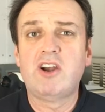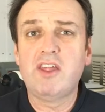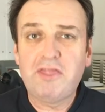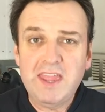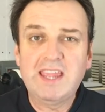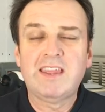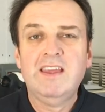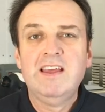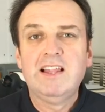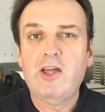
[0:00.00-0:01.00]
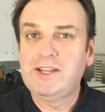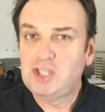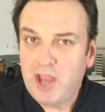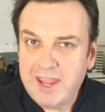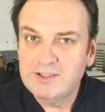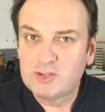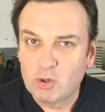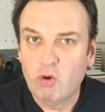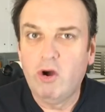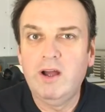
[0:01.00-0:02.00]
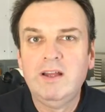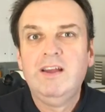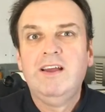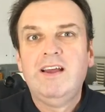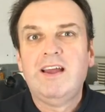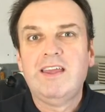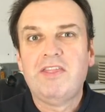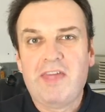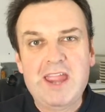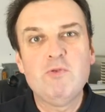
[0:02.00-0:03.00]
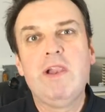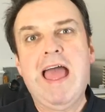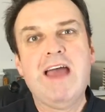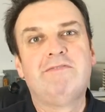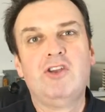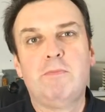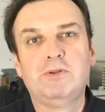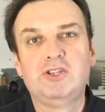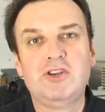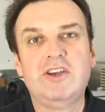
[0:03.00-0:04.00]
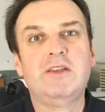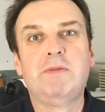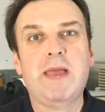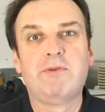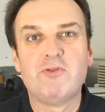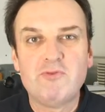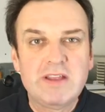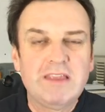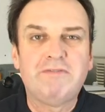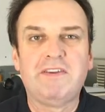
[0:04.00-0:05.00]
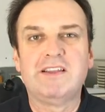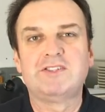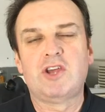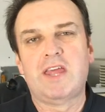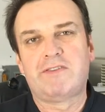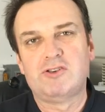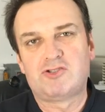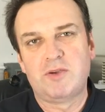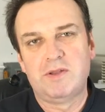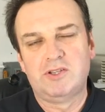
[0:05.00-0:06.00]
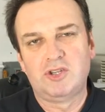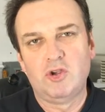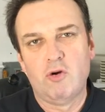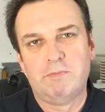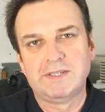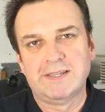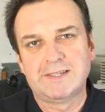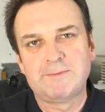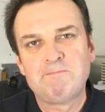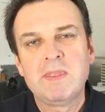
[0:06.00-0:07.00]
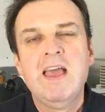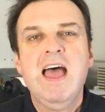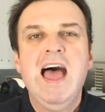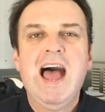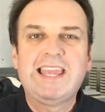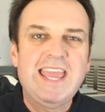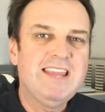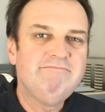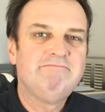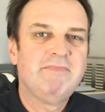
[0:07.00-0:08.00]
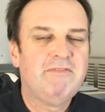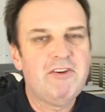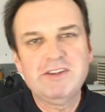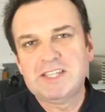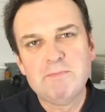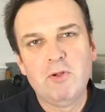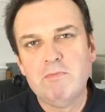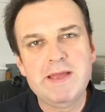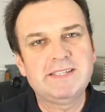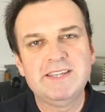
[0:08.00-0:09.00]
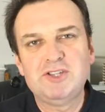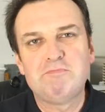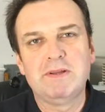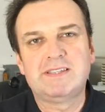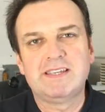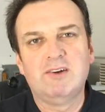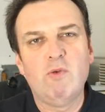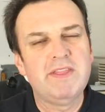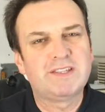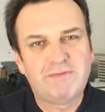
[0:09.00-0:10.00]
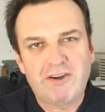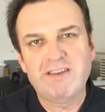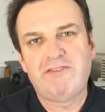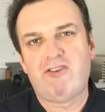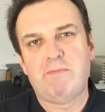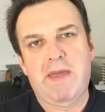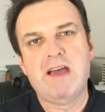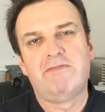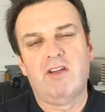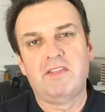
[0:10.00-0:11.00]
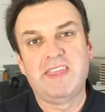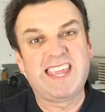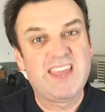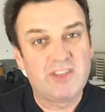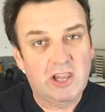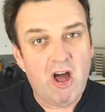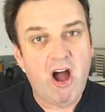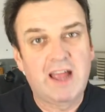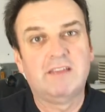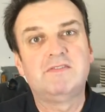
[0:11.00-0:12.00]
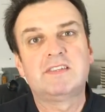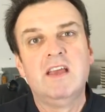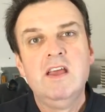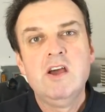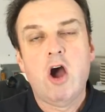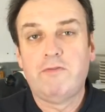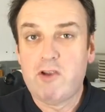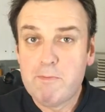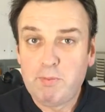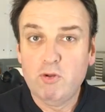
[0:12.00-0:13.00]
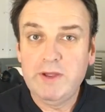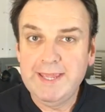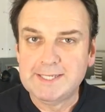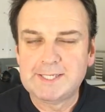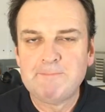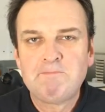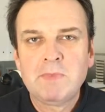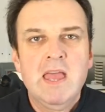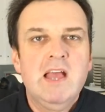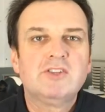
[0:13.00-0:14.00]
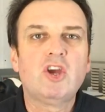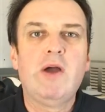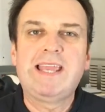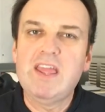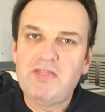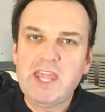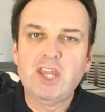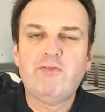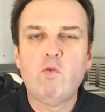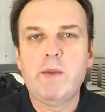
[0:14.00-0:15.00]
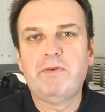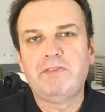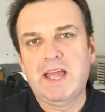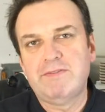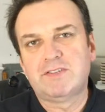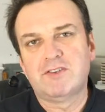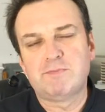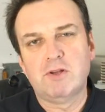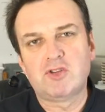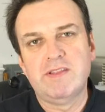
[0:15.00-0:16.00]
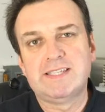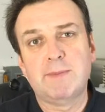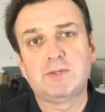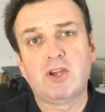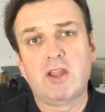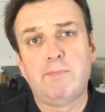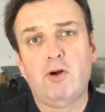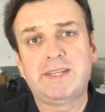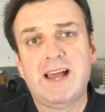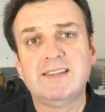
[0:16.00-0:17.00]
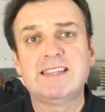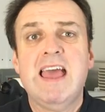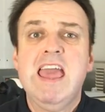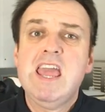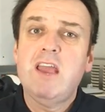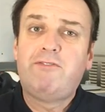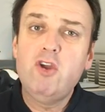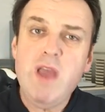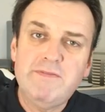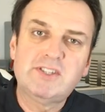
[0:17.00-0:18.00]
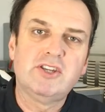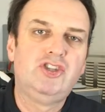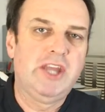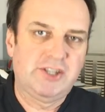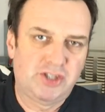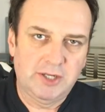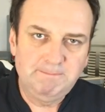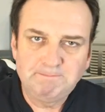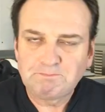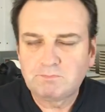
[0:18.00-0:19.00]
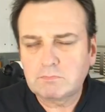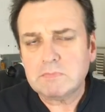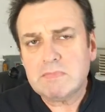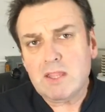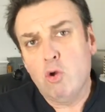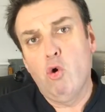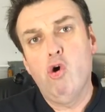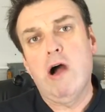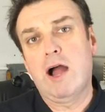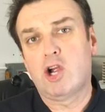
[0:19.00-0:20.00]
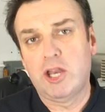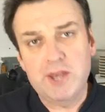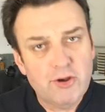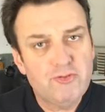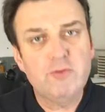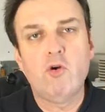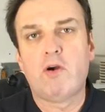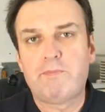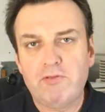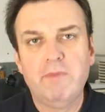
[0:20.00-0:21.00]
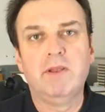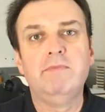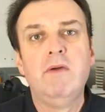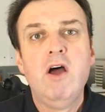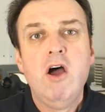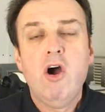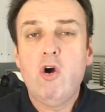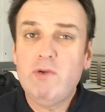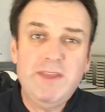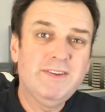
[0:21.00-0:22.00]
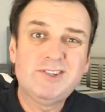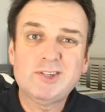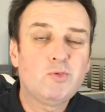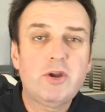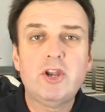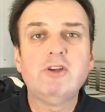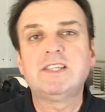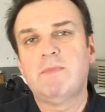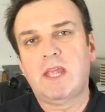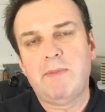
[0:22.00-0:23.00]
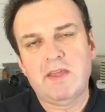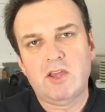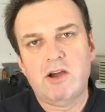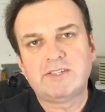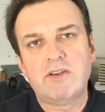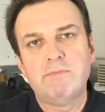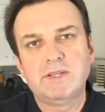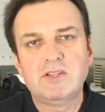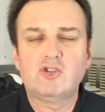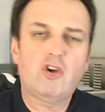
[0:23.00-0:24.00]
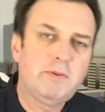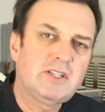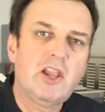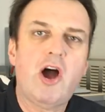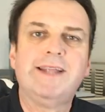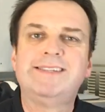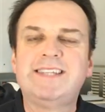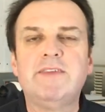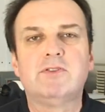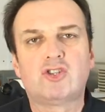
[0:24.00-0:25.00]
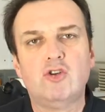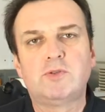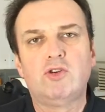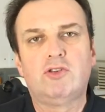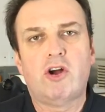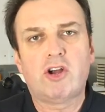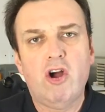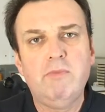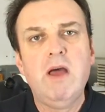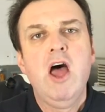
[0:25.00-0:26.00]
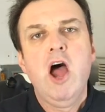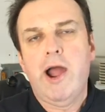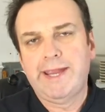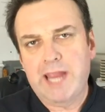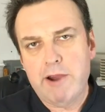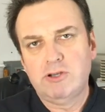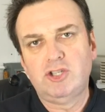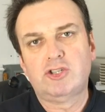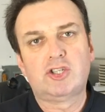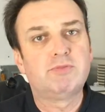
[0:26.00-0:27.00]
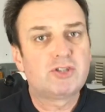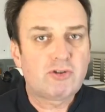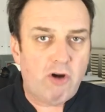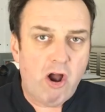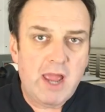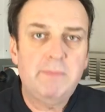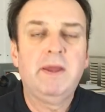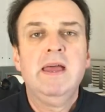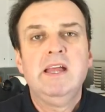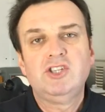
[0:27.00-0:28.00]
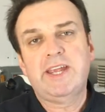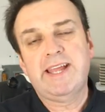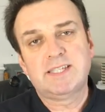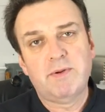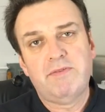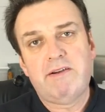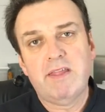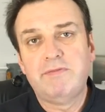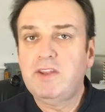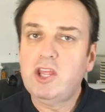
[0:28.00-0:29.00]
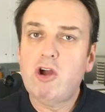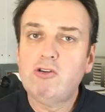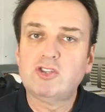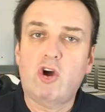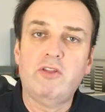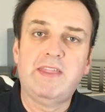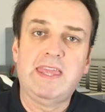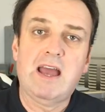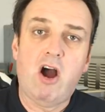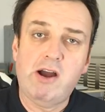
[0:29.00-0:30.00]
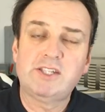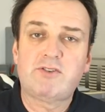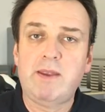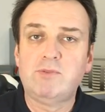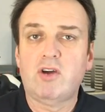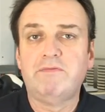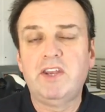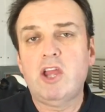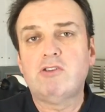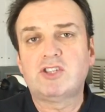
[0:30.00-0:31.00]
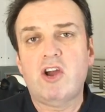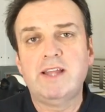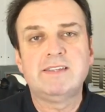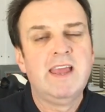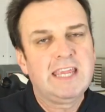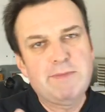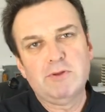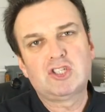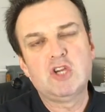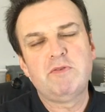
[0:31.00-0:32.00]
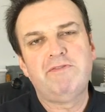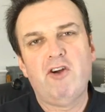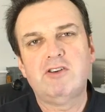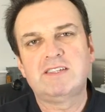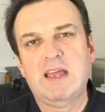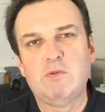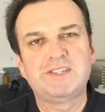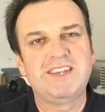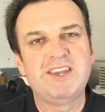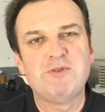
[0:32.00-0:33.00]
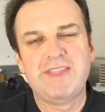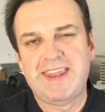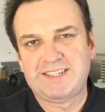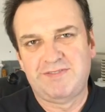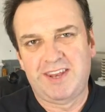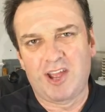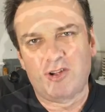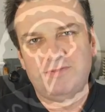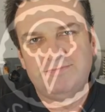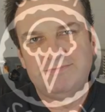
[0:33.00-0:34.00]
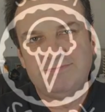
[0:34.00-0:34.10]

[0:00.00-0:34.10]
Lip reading: And I think, like Chainsaw, they will have an opportunity to be able to really feel as though they've contributed to your business. Again, very simple message, but one that's very, very powerful, I think, in the lives of your employees. So again, thank you for Weber Flavors for sponsoring this episode of the podcast. If you have a suggestion or a conundrum or a problem, or even just want to know something about the ice cream business, drop us a line, steve@scoopschool.com. I encourage you to subscribe. Check out some of our other videos on the icecream.video site. Keep on scooping, folks, and we'll see you in the next video.